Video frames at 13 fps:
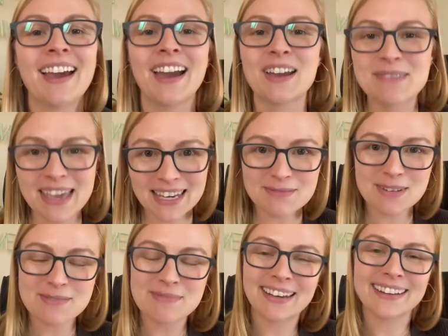I'm Katie
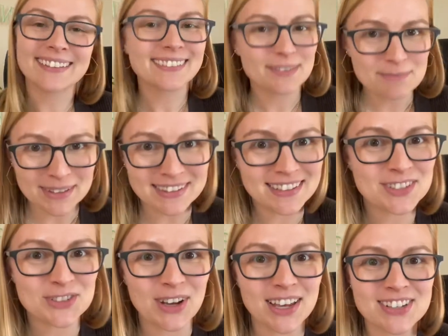McManus, business
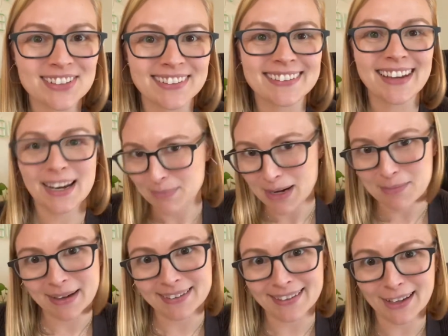strategist and money
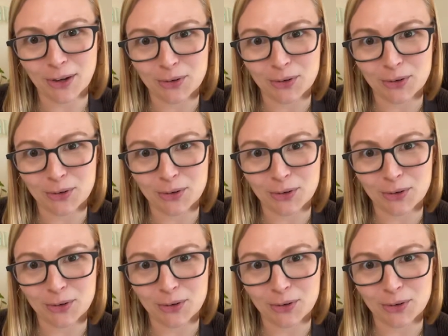mindset